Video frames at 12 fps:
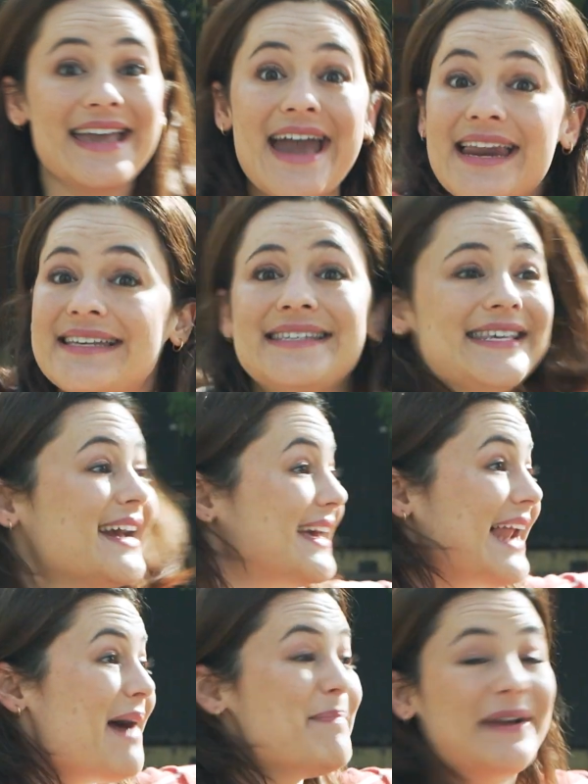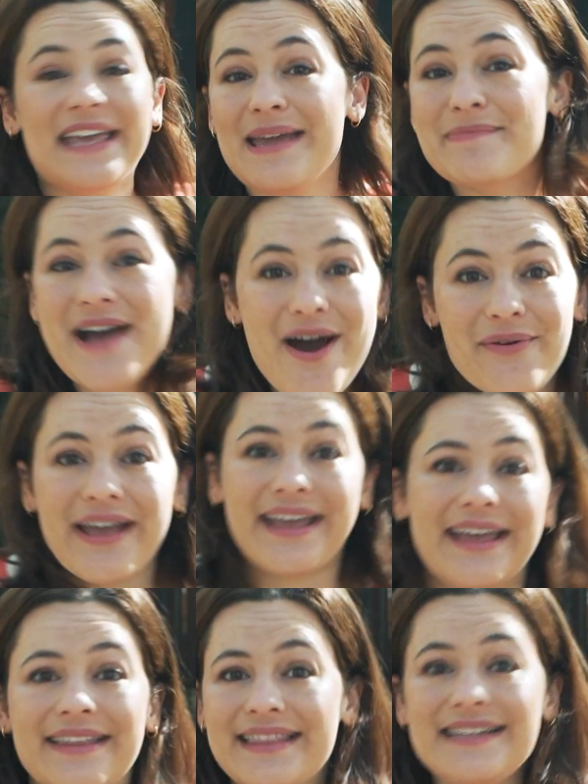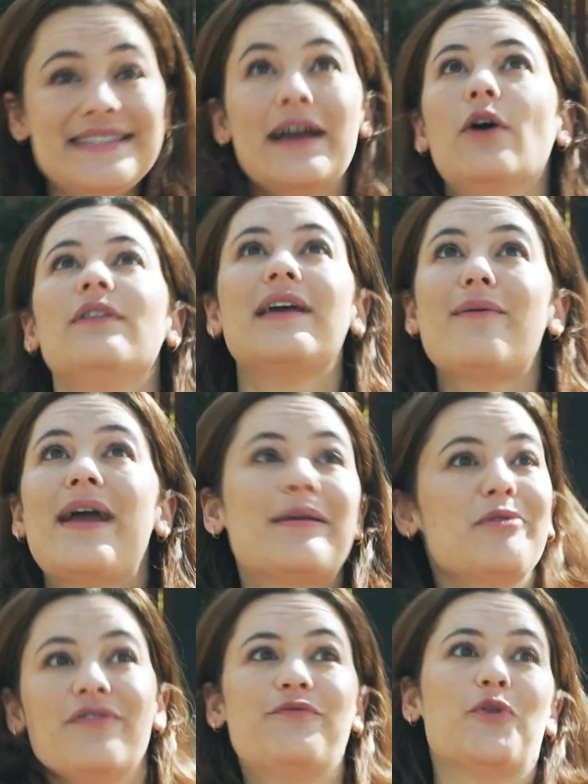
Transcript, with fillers: You gotta suck it up and keep going. That's the only way to move